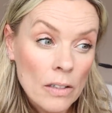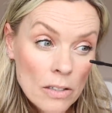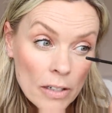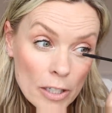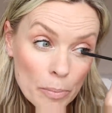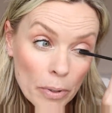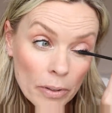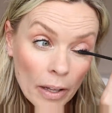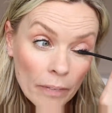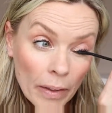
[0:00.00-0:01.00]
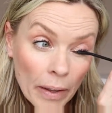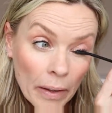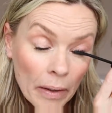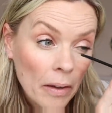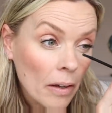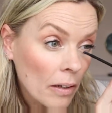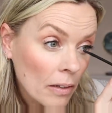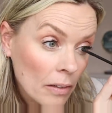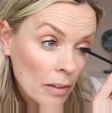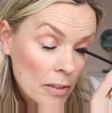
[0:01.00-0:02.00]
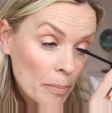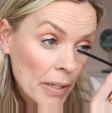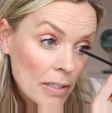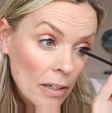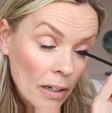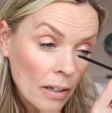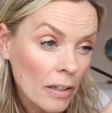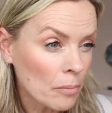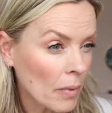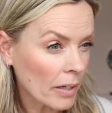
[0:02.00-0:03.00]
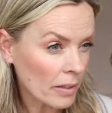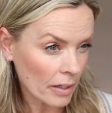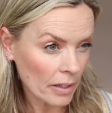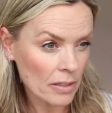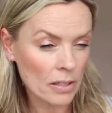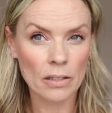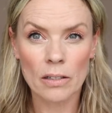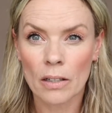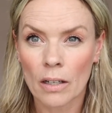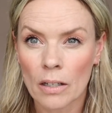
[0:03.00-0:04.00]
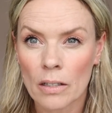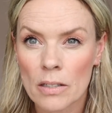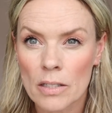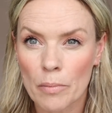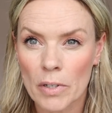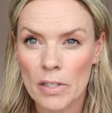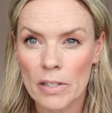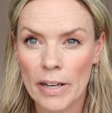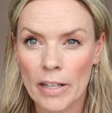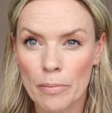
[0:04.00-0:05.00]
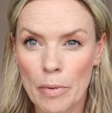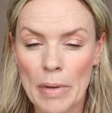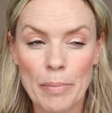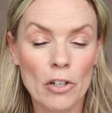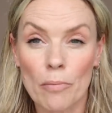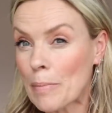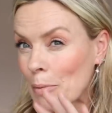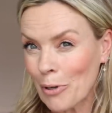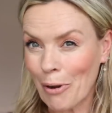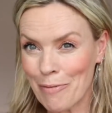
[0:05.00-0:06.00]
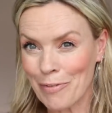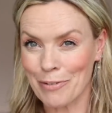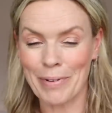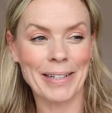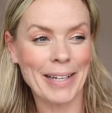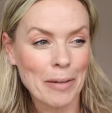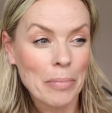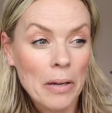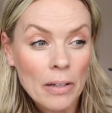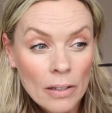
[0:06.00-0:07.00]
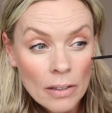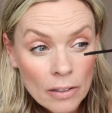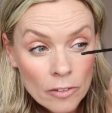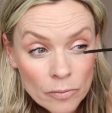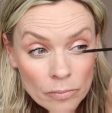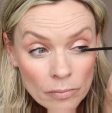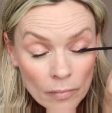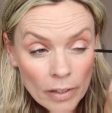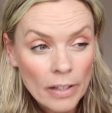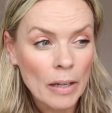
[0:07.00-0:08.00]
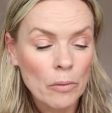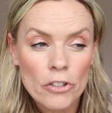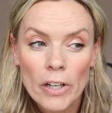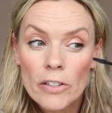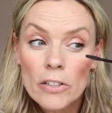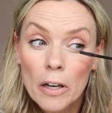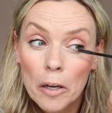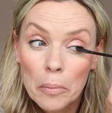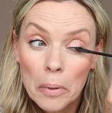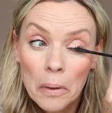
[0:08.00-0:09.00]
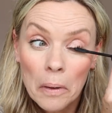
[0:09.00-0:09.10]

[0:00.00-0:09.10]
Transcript: So let's put that there. That's better. And I might need some underneath, but maybe not. Maybe we'll go in for the red lip and then that will change it up.